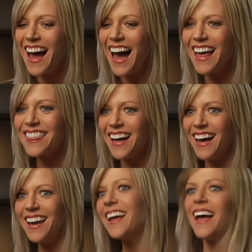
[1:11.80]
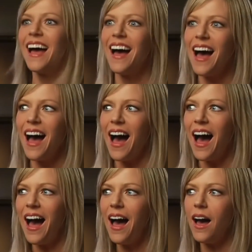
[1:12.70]
I thought,
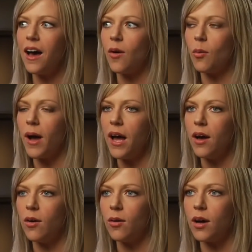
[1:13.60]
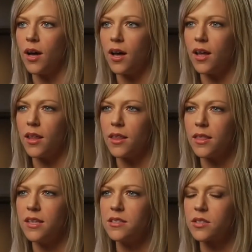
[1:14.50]
ah, oh, wow, uh,
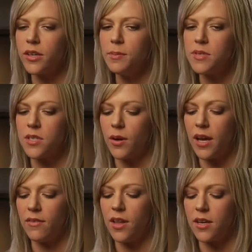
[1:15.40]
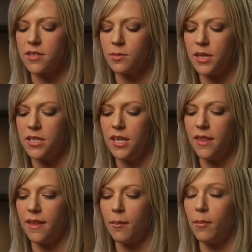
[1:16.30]
these scripts don't have a lot of sweet Dee in
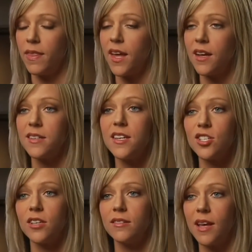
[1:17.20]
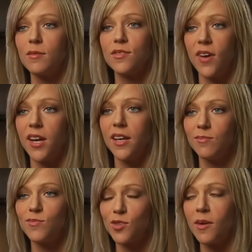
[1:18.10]
them, but that audition, that was funny.
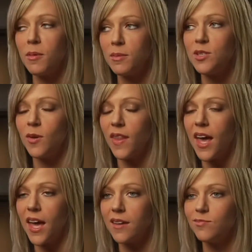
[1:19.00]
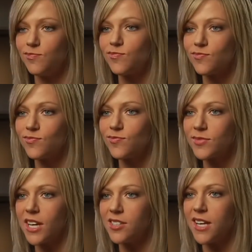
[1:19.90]
So if I'm going to be doing that,
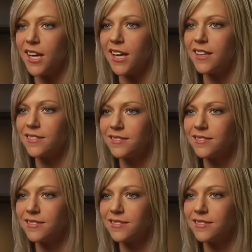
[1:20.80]
I'll take it.